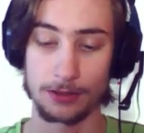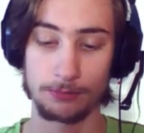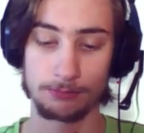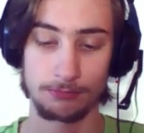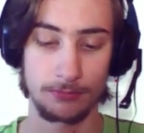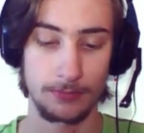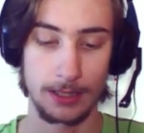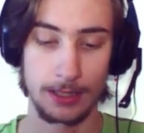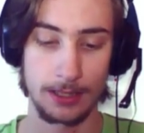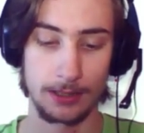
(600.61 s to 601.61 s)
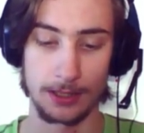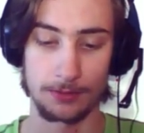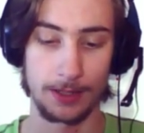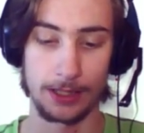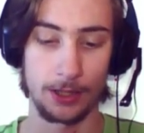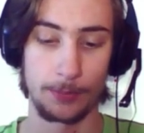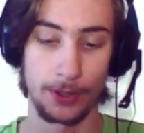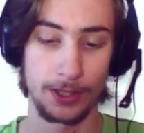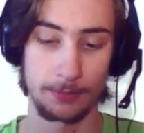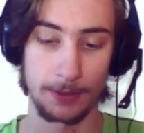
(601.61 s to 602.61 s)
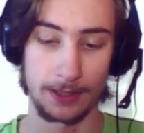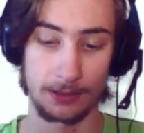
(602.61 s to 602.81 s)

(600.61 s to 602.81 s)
to. There's really no point, but